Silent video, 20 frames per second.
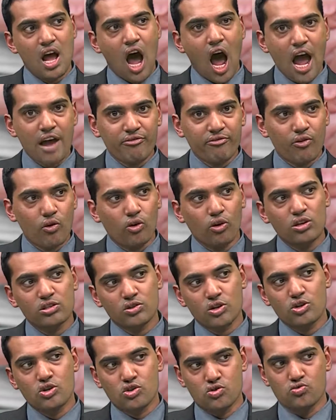I focus
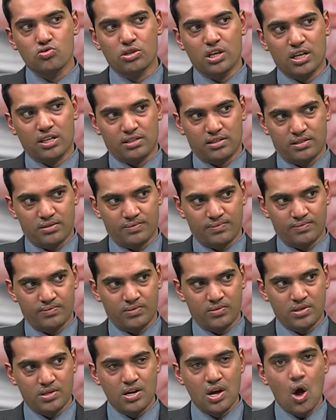on two things.
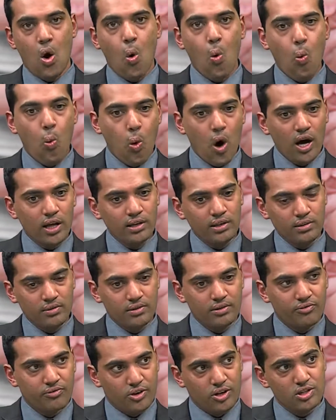One,
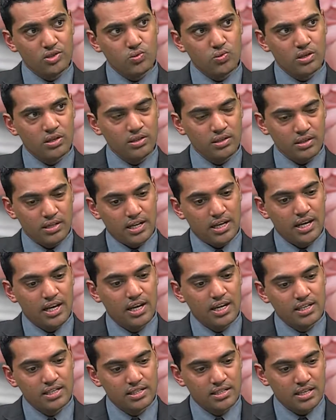the first one
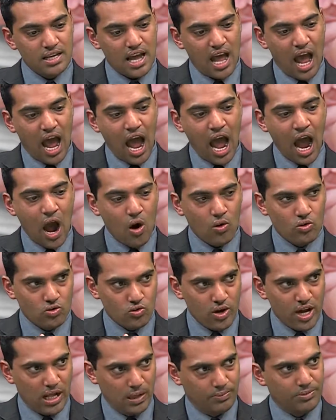is how to
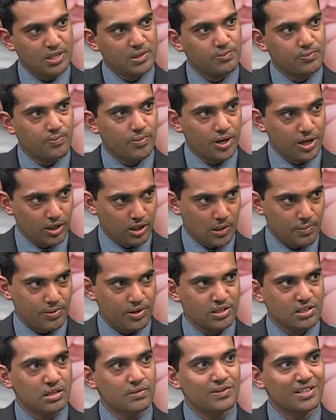help this particular
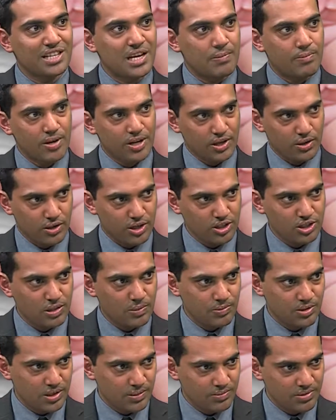person with their particular
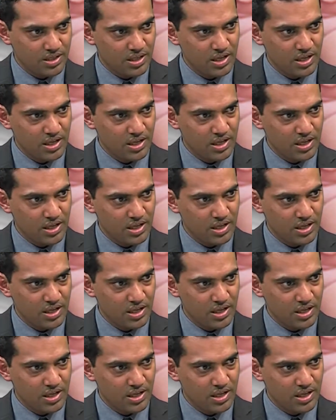symptoms.